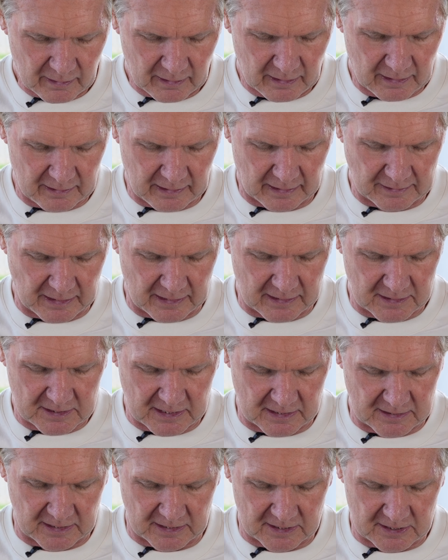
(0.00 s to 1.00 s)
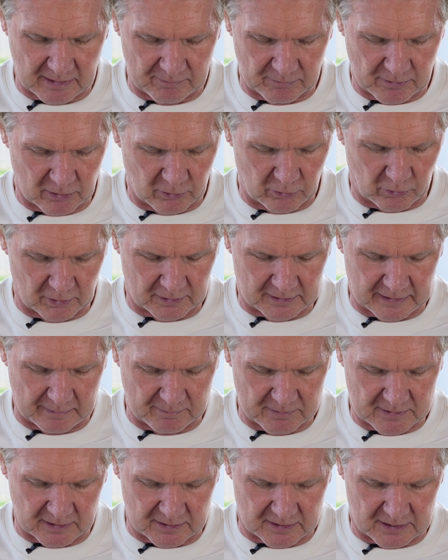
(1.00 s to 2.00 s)
And, and then it says, except the Lord
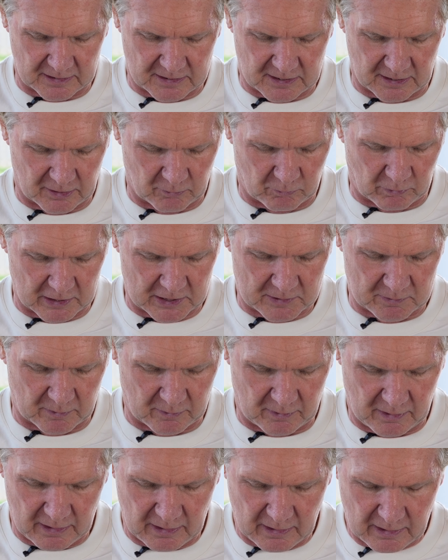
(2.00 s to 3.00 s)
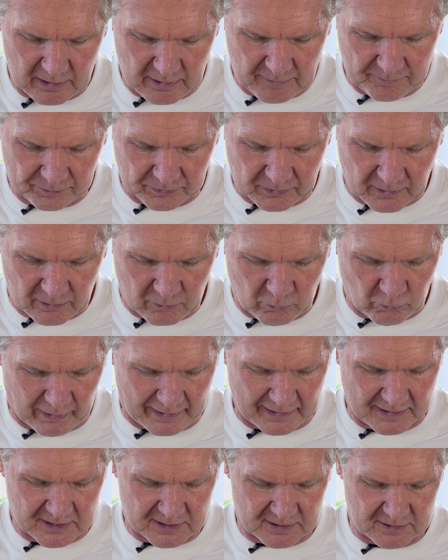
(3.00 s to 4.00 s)
keeps the city, the watchman
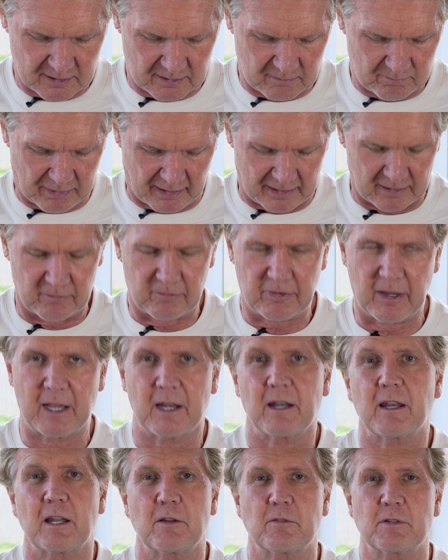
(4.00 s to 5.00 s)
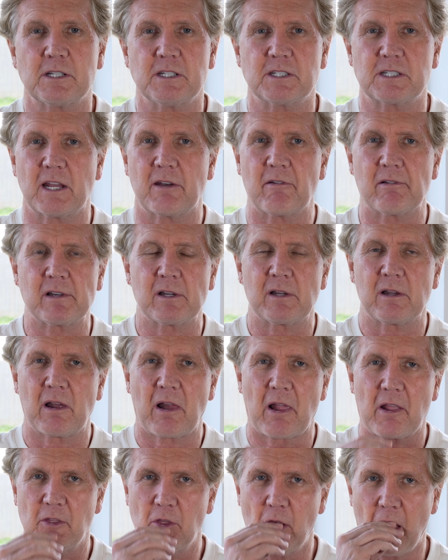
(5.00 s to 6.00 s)
wakes but in vain. In other words, he said,
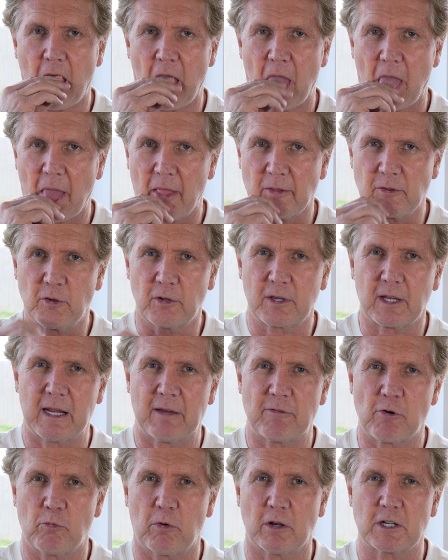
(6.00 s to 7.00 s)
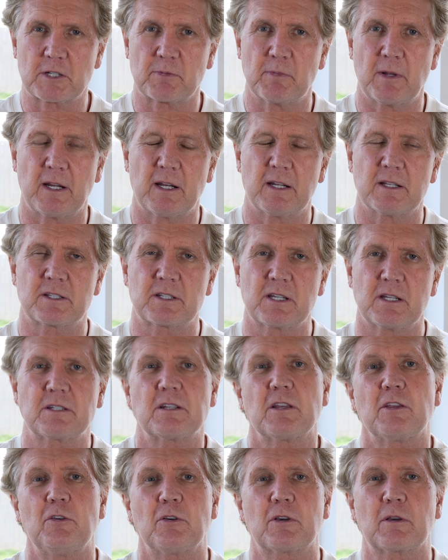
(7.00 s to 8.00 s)
you, you can have a watchman in a
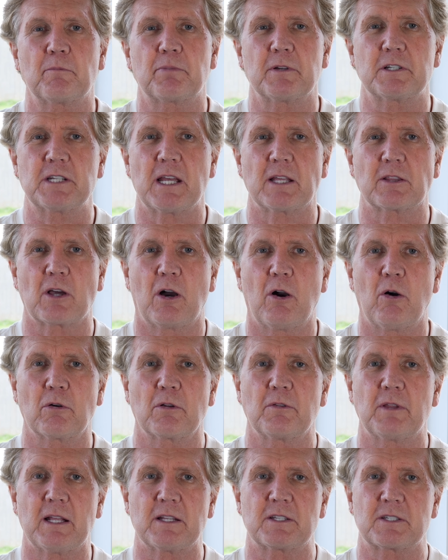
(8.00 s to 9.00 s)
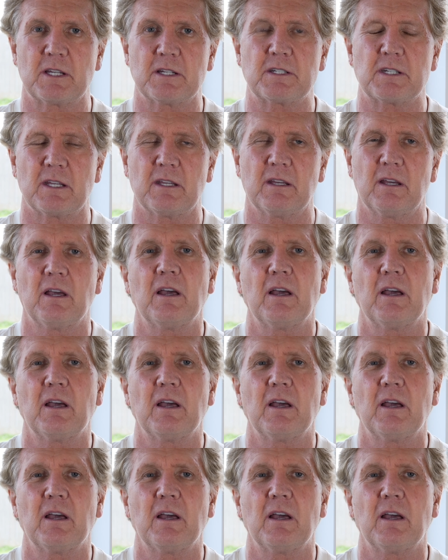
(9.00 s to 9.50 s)
city. You can protect the whole of that city.